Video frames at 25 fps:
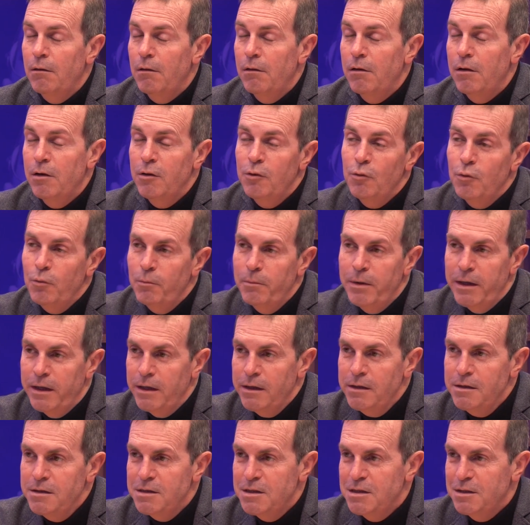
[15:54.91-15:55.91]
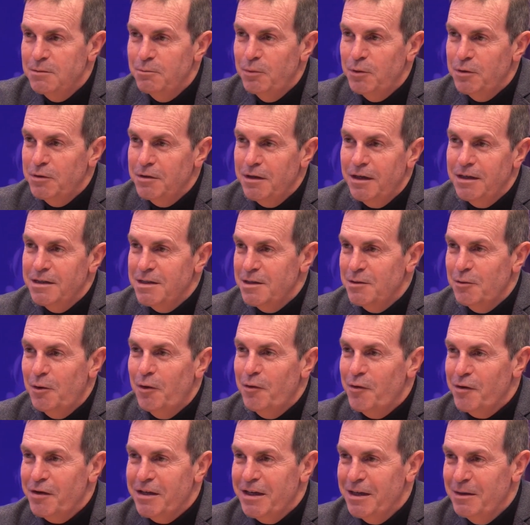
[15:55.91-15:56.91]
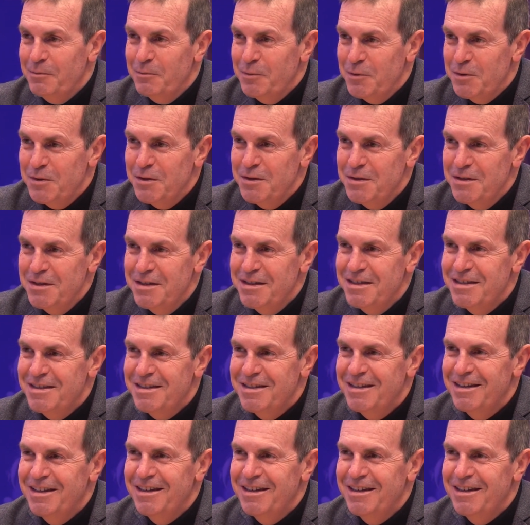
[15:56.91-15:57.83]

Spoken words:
Lyon based, but has other campuses,